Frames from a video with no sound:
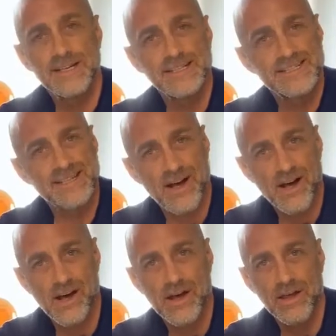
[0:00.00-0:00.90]
a
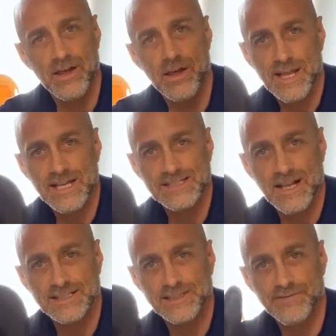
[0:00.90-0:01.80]
saw. It has
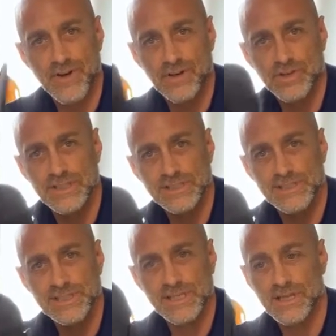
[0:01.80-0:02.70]
lots of
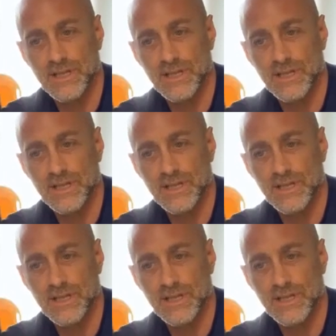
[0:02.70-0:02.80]
functions.